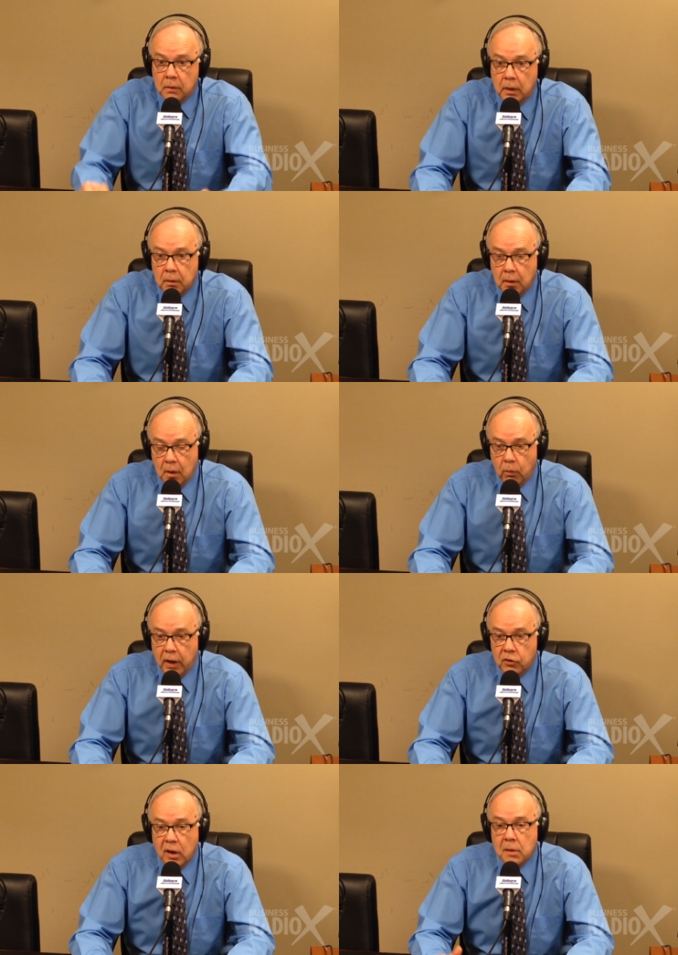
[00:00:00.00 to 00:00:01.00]
Right? When I
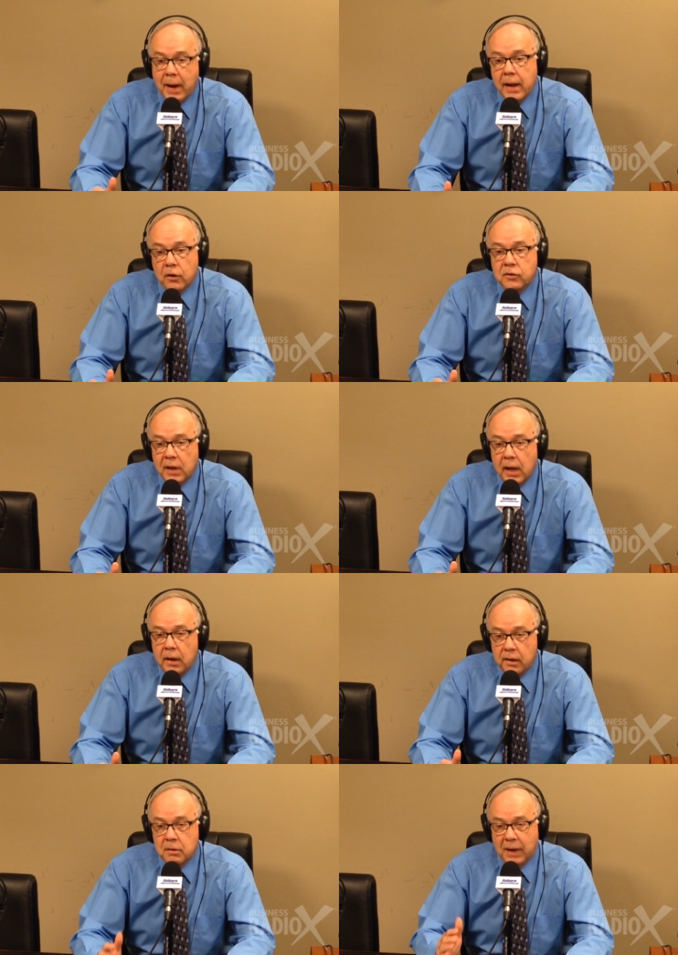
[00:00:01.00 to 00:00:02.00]
talk about entertain,
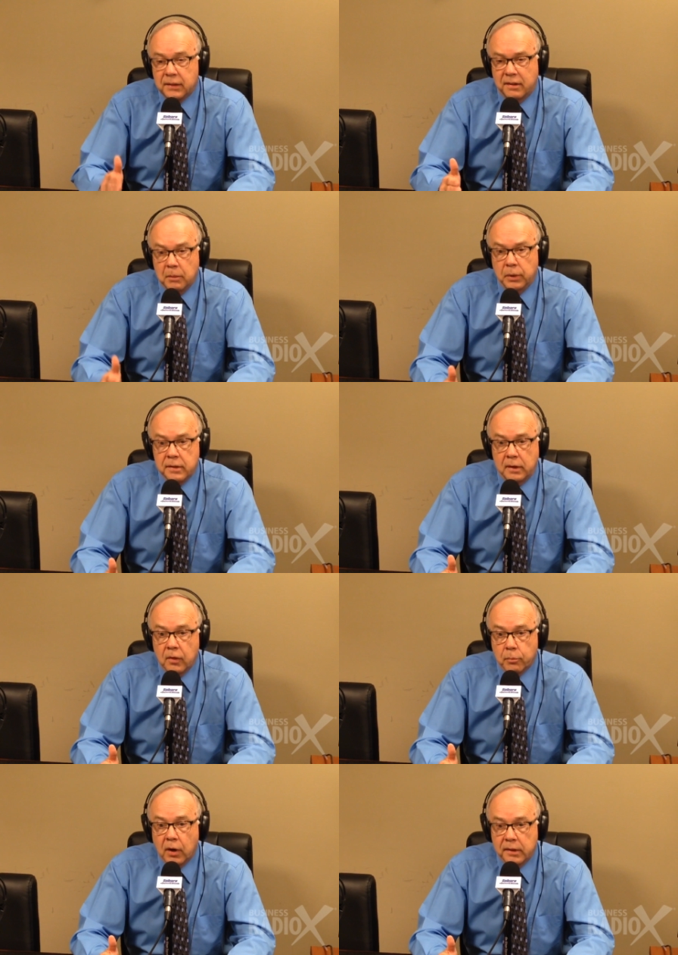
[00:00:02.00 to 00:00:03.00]
it's about the simplicity of
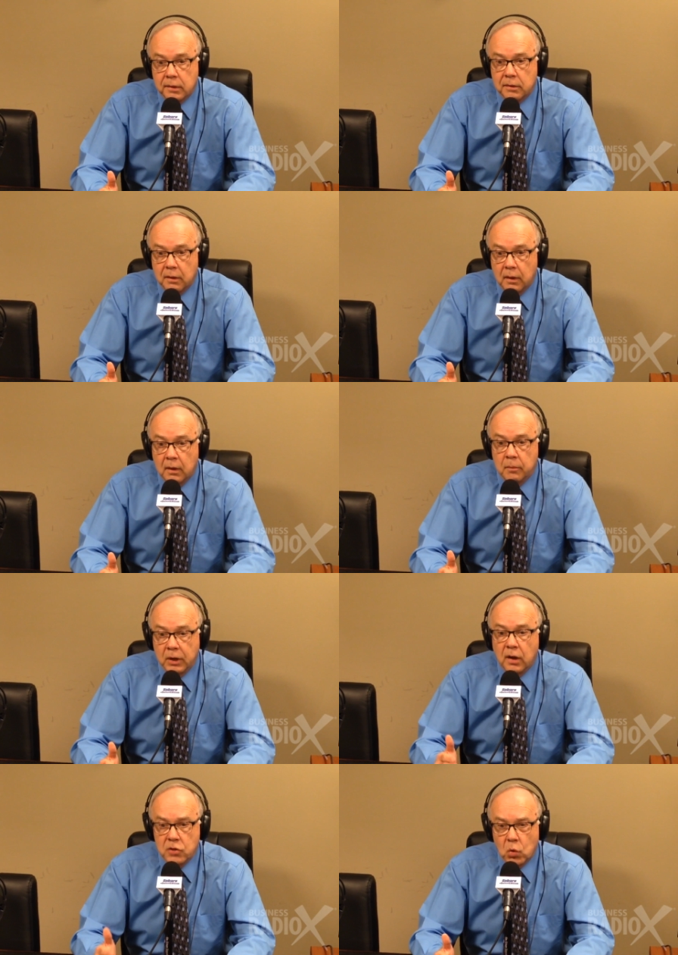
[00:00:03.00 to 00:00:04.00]
the process
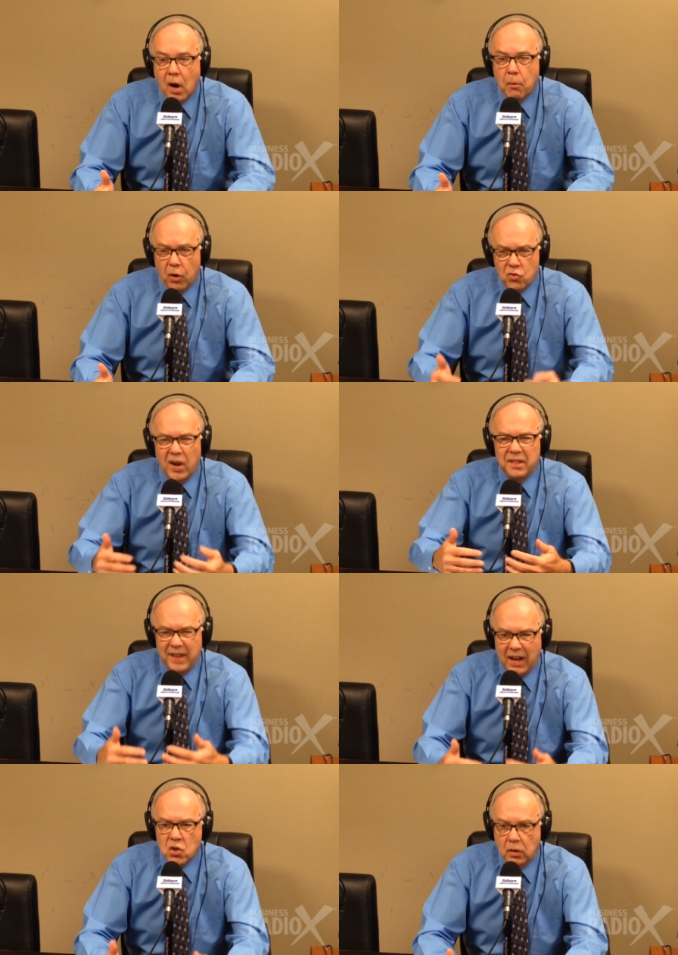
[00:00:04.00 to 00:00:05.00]
because you are more
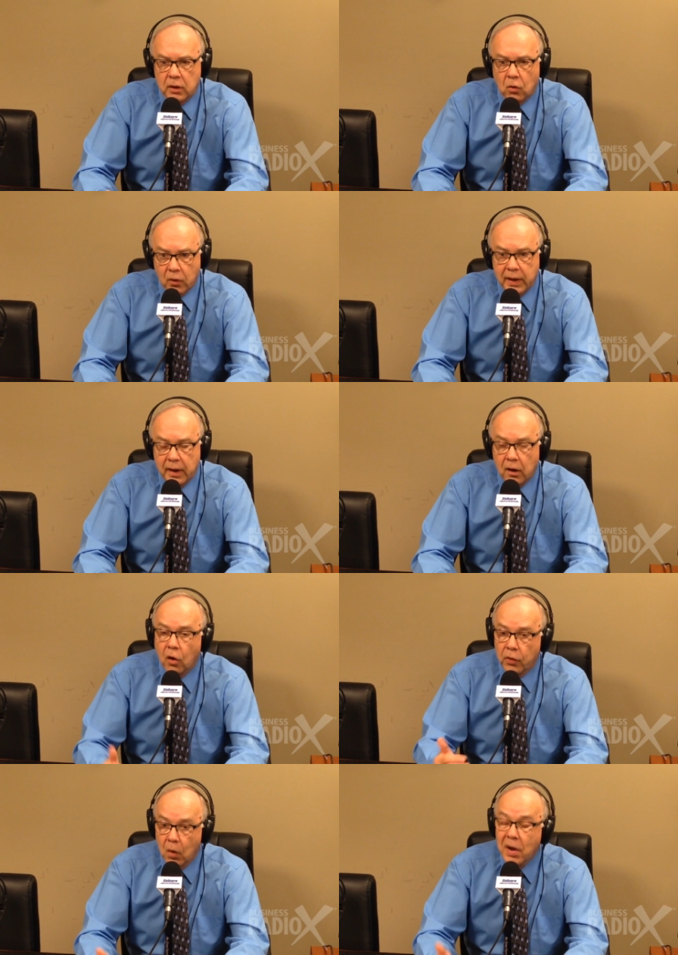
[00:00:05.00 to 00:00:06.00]
transactionally oriented,
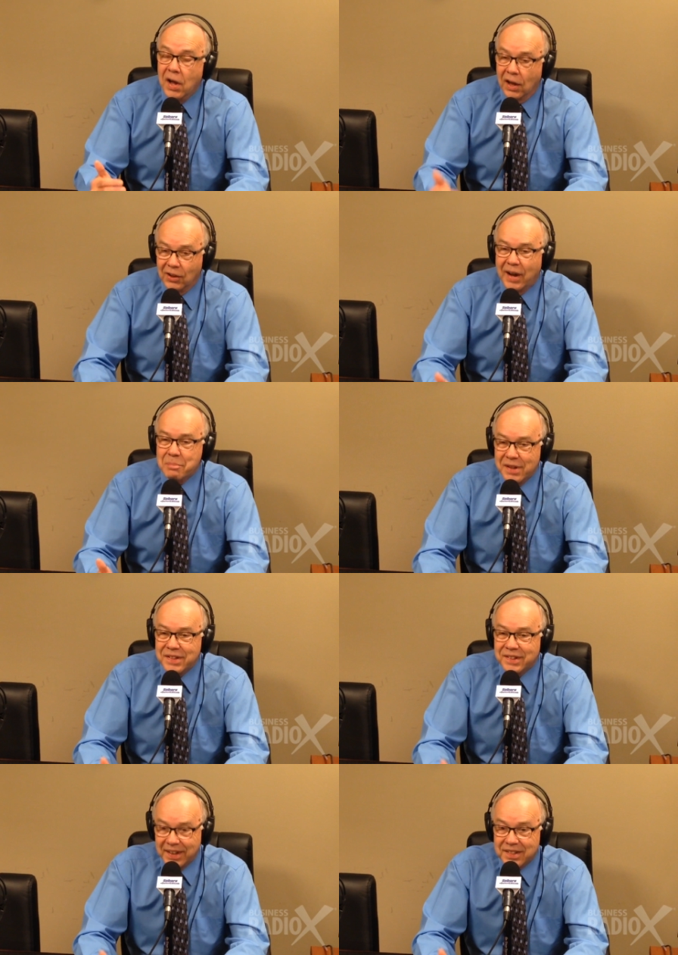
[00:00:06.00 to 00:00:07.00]
although a lot of
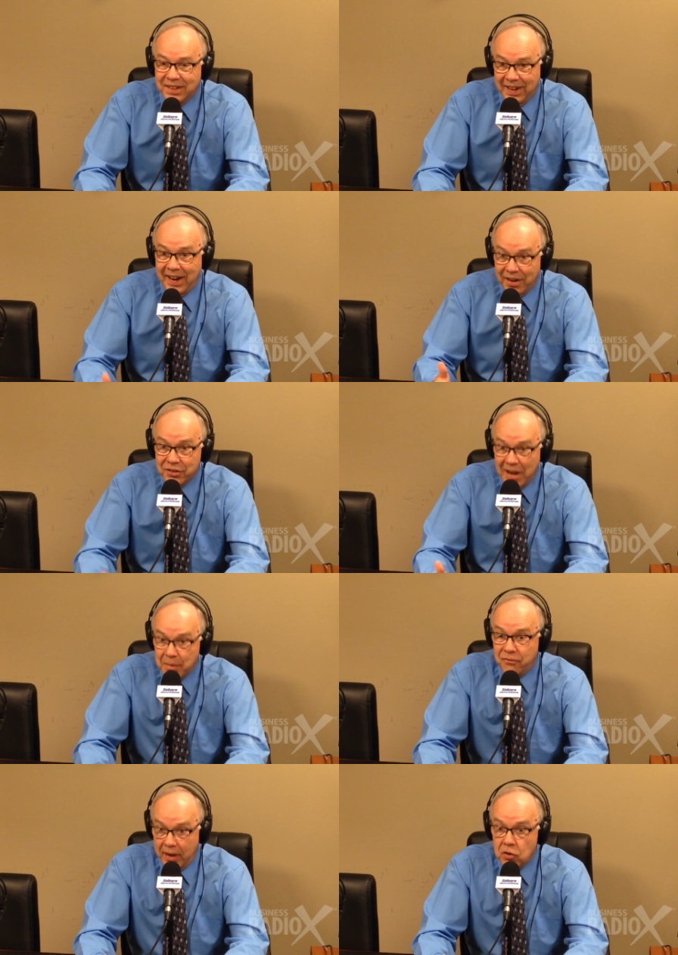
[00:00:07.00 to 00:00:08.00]
business gets done at
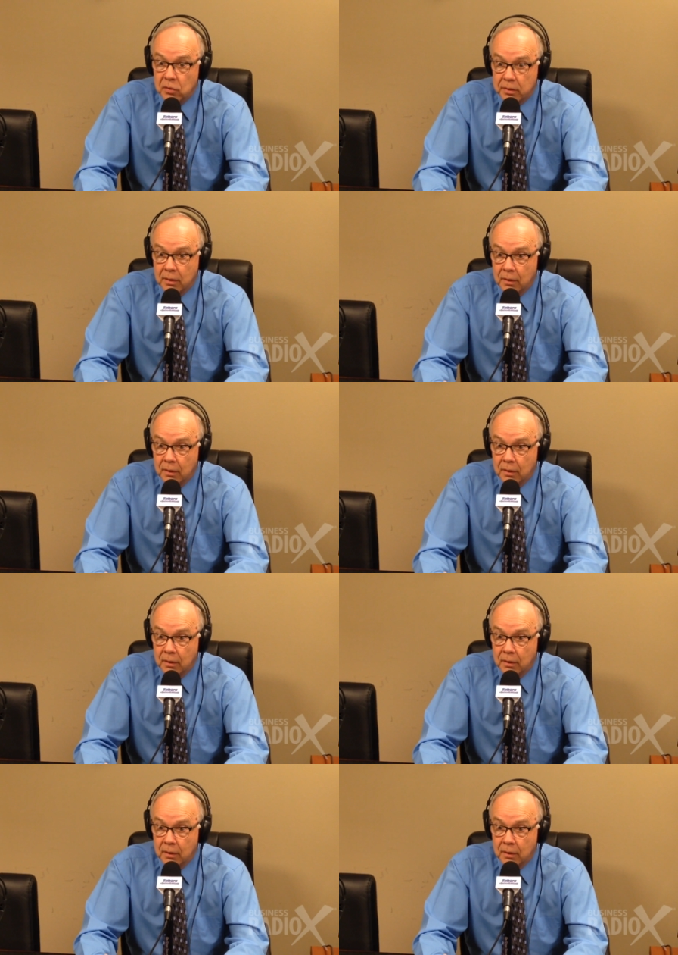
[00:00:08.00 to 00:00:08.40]
entertainment venues.